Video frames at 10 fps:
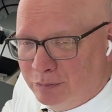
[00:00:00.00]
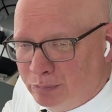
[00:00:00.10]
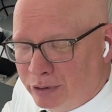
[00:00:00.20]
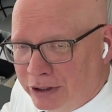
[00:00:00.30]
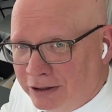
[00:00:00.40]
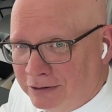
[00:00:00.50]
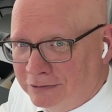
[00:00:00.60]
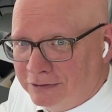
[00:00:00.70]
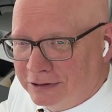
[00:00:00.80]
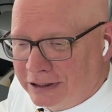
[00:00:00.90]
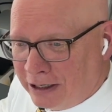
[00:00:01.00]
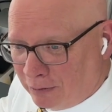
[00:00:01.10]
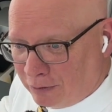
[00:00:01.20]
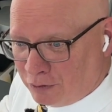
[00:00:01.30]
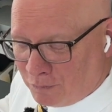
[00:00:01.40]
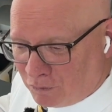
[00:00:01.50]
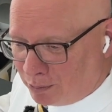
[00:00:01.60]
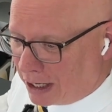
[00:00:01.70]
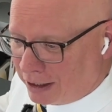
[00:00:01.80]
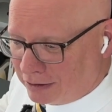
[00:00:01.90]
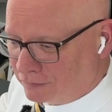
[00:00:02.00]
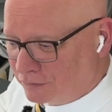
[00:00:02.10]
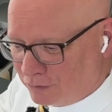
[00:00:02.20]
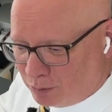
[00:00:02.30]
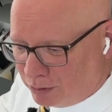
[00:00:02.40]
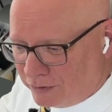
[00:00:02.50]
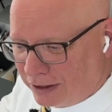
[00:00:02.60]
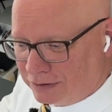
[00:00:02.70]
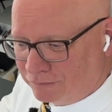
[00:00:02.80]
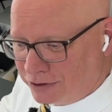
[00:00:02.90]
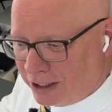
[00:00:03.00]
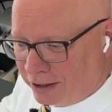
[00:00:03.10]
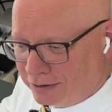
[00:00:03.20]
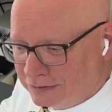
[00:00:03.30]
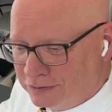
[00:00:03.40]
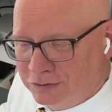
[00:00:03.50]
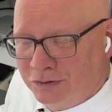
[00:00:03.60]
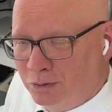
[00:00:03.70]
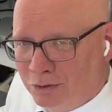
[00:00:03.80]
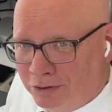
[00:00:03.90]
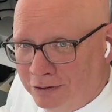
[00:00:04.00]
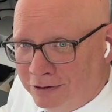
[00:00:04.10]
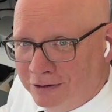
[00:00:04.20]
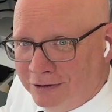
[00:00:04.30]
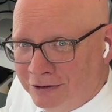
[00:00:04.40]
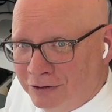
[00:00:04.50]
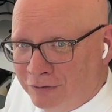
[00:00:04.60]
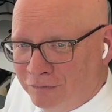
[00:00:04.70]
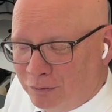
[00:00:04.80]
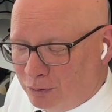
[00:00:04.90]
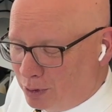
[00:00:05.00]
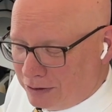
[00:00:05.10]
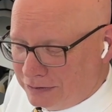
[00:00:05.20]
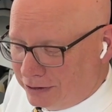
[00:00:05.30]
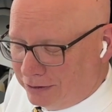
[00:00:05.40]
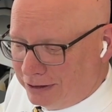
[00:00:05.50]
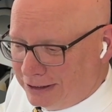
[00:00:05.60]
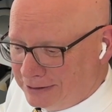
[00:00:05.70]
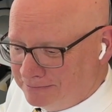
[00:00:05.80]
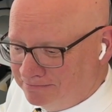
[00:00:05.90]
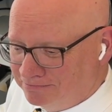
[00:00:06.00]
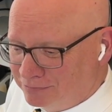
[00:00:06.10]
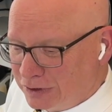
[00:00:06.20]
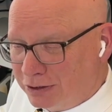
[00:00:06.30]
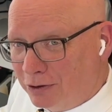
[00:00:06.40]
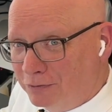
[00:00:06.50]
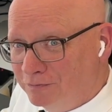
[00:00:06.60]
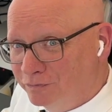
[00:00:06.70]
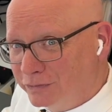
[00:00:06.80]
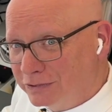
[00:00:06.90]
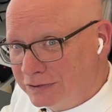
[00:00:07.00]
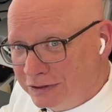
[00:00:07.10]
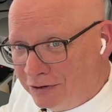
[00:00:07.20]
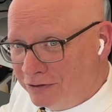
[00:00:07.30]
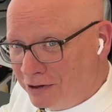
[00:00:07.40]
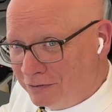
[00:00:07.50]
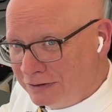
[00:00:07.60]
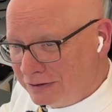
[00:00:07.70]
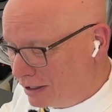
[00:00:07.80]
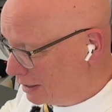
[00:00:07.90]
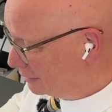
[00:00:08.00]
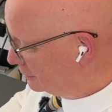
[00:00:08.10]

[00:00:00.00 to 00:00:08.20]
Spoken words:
putting heirlooms back into their protective jackets to store for posterity. So, see you on the other side,